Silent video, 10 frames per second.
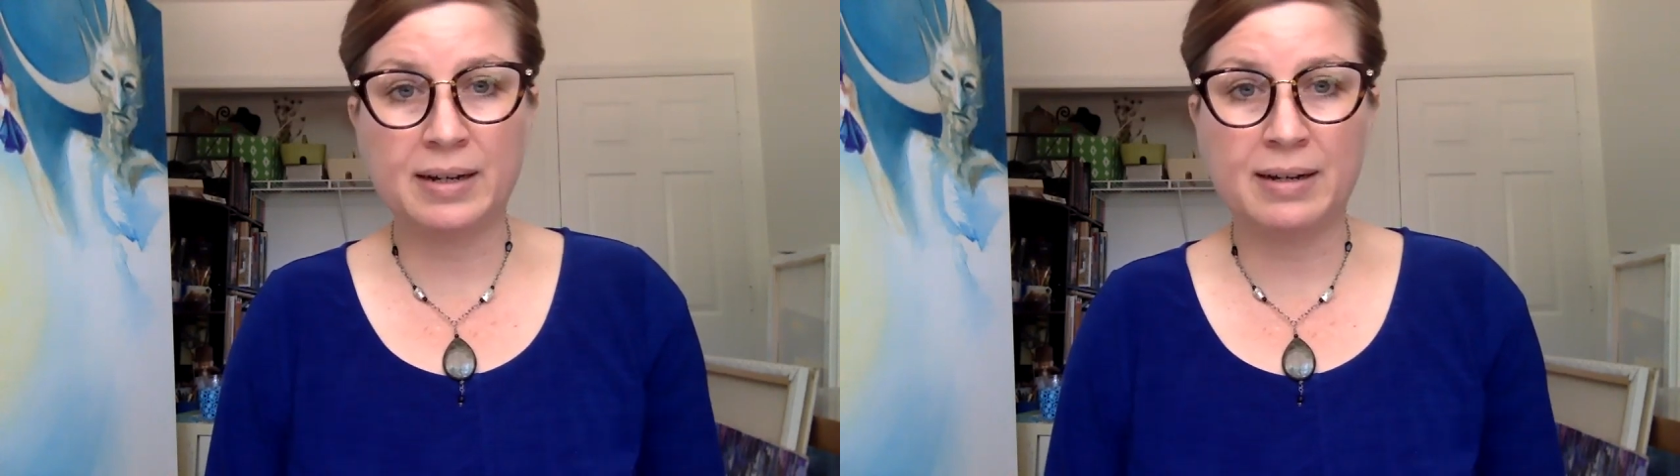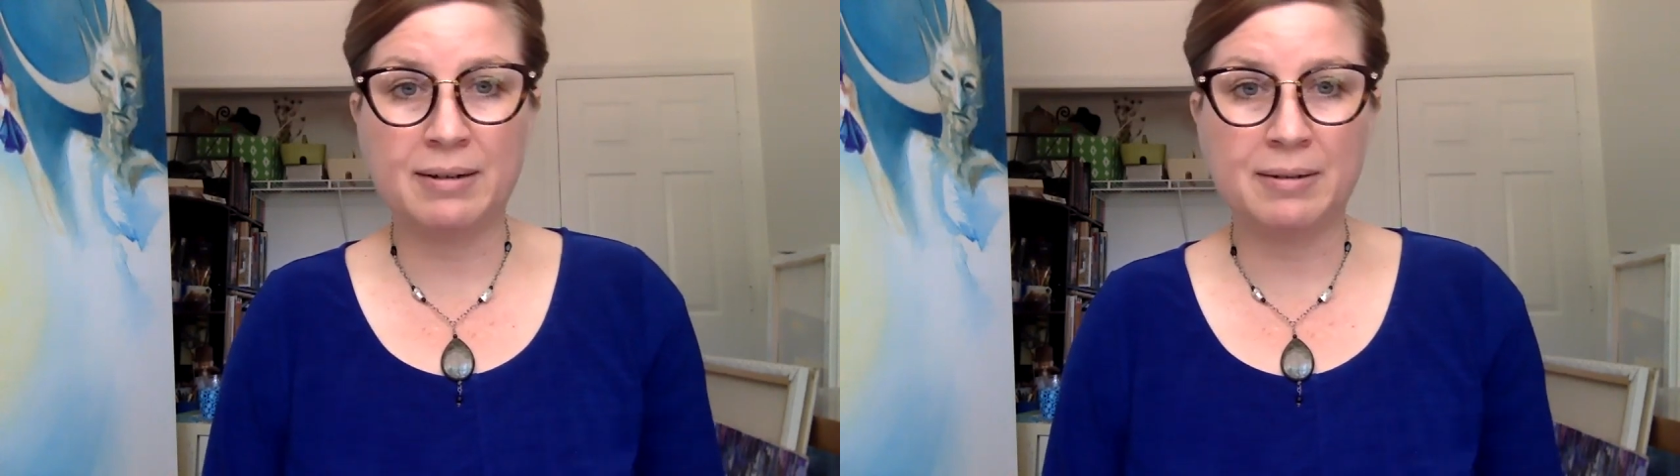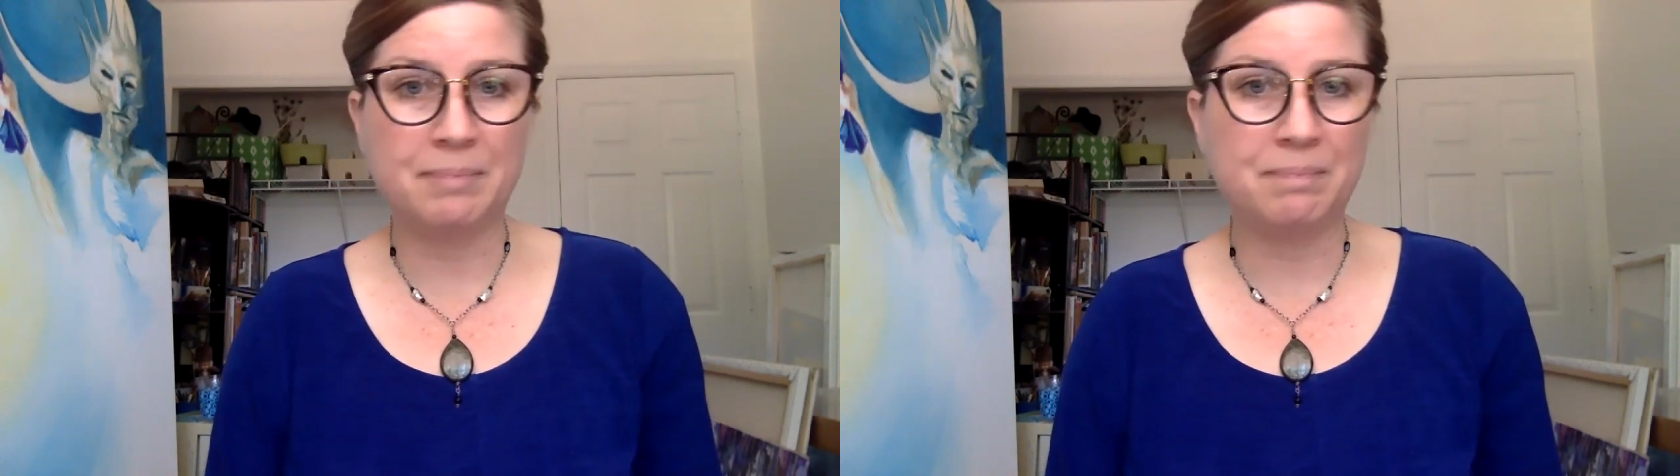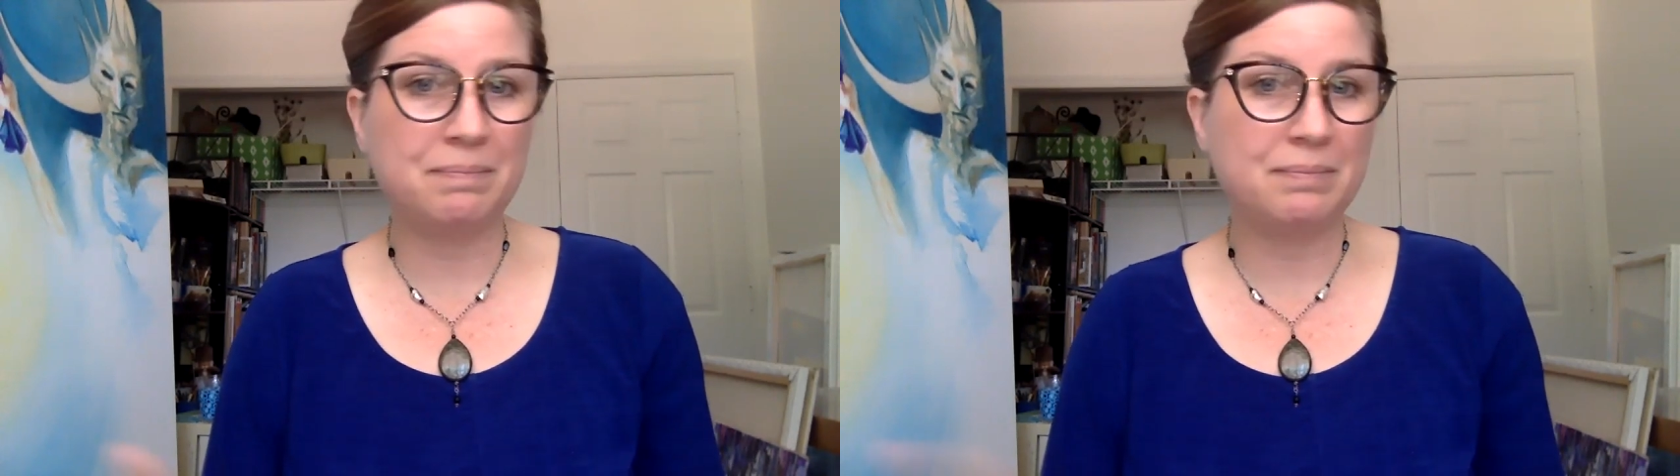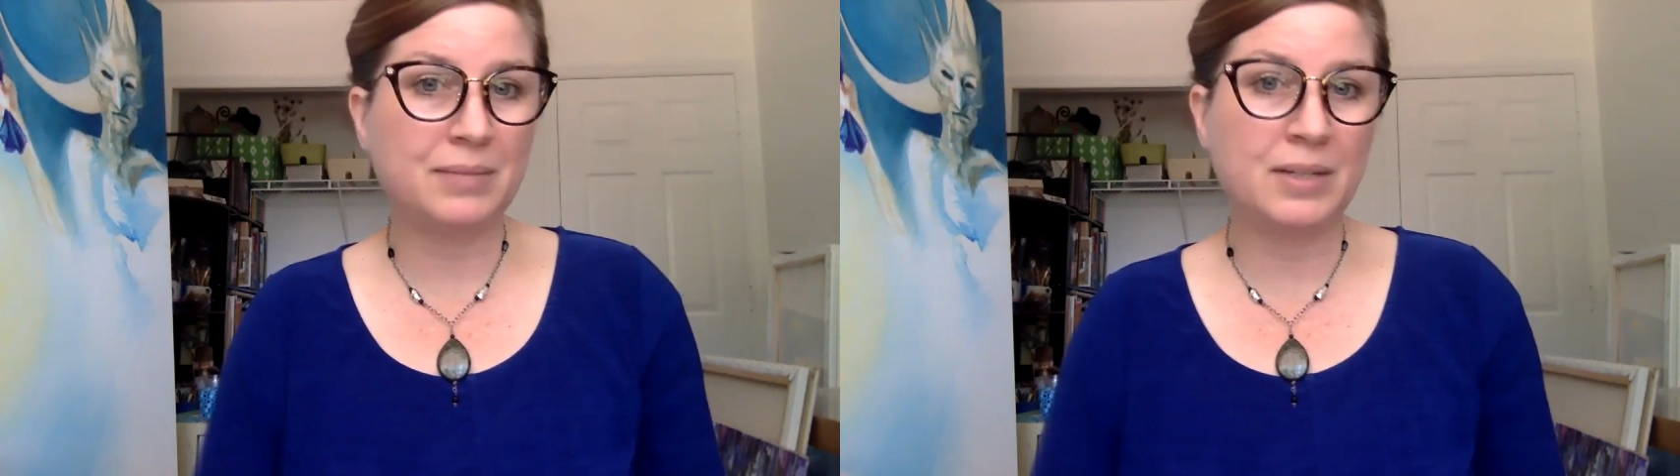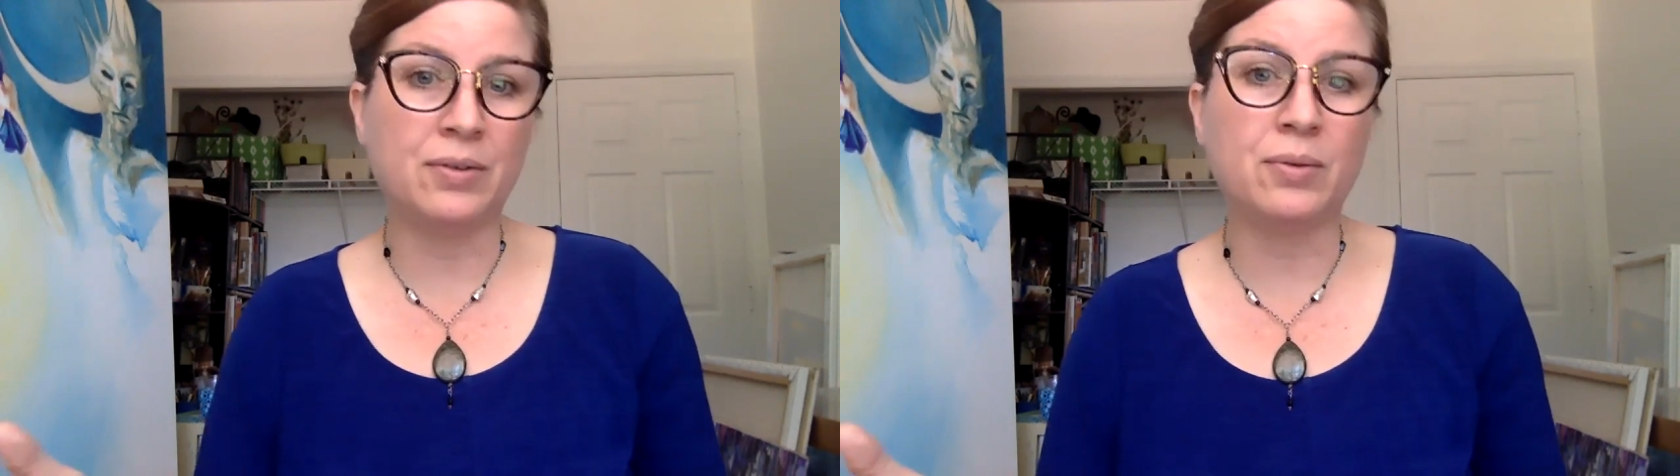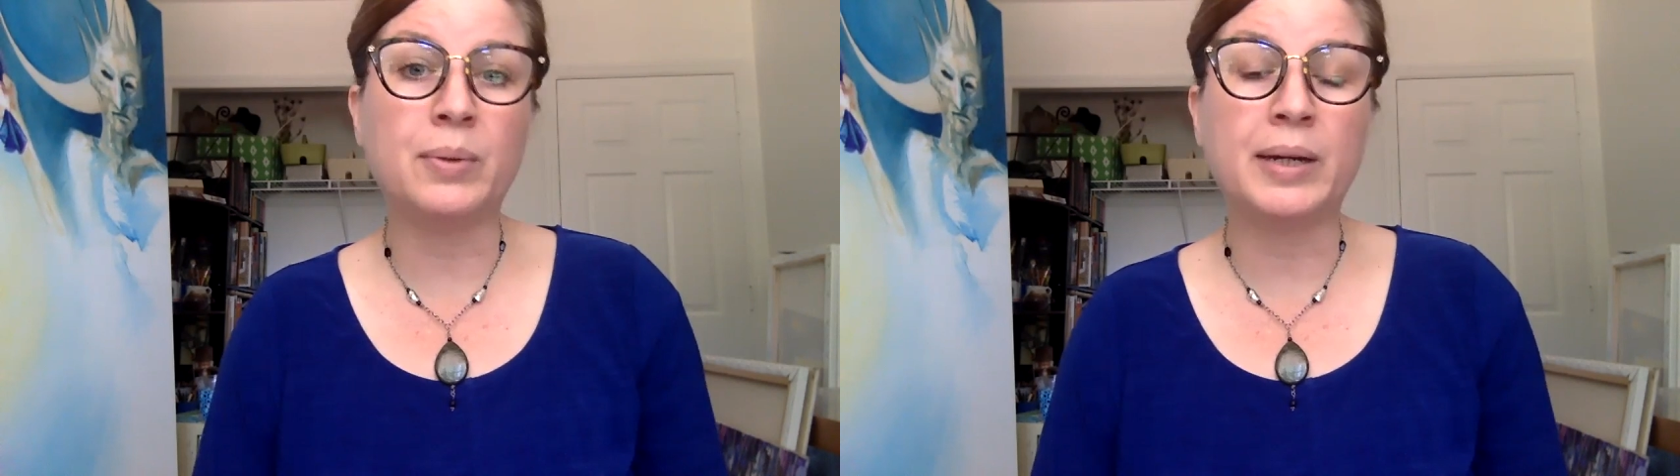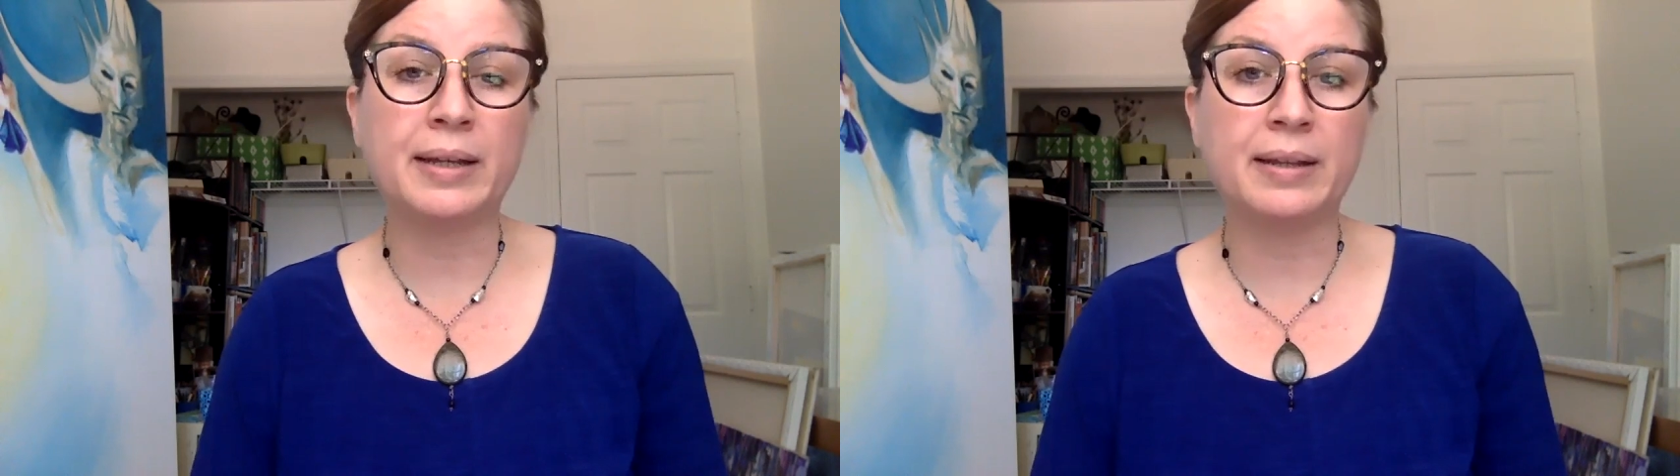the way